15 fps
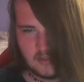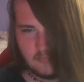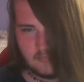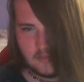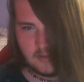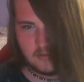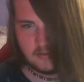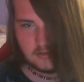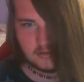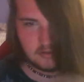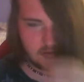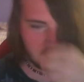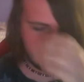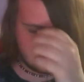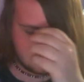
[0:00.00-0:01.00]
want to get bit or
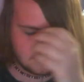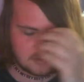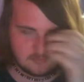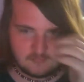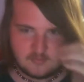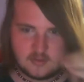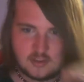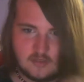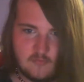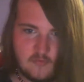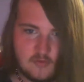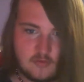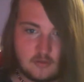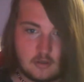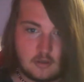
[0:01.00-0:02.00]
anything. Let
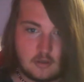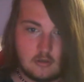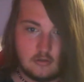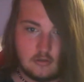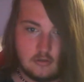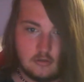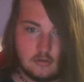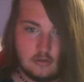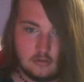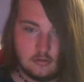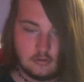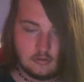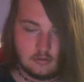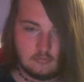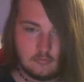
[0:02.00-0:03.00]
you for a dog
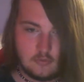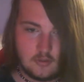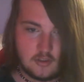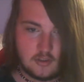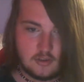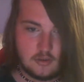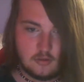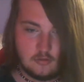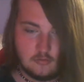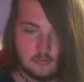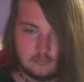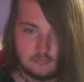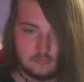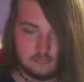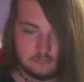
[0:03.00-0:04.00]
will let
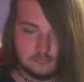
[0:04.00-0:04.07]
you.